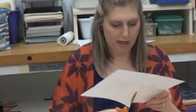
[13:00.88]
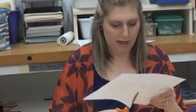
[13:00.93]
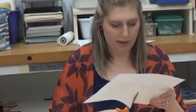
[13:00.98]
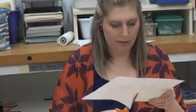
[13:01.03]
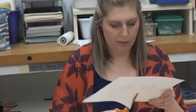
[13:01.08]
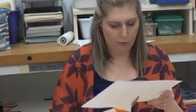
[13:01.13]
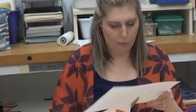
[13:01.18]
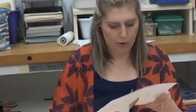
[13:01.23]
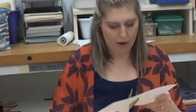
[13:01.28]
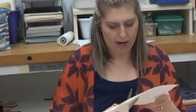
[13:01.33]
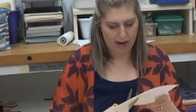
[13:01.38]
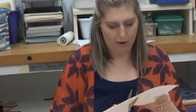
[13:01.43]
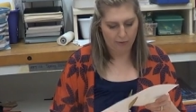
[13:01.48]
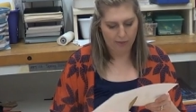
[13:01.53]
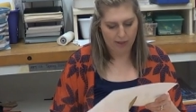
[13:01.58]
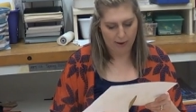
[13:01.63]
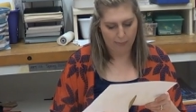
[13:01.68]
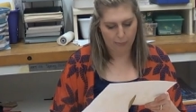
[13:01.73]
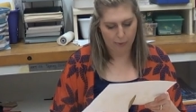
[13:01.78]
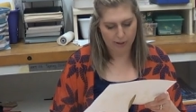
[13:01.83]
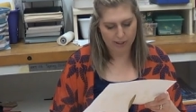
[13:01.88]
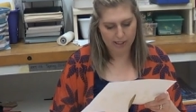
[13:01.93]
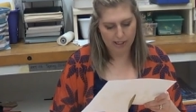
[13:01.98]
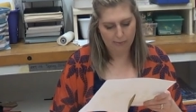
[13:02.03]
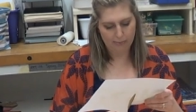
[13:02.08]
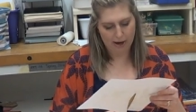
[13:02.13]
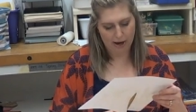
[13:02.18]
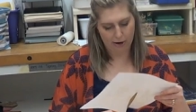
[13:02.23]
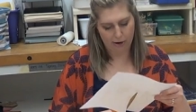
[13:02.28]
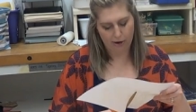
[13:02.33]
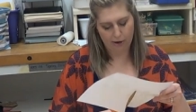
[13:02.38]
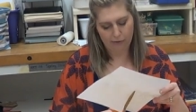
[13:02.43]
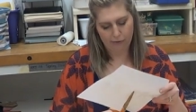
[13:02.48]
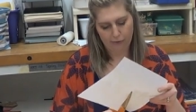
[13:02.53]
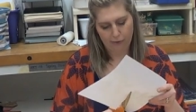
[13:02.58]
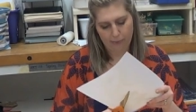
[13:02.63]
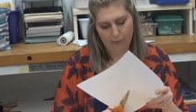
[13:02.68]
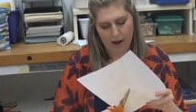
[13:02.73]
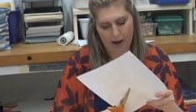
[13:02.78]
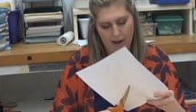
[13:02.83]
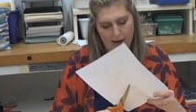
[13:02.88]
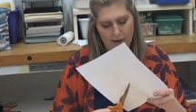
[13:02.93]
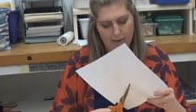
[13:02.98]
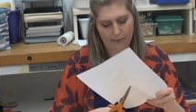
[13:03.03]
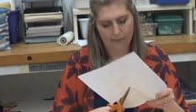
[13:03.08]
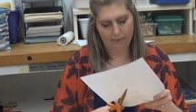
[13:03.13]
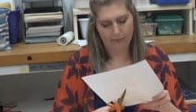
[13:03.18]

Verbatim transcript: cut the one out that printed better for mine.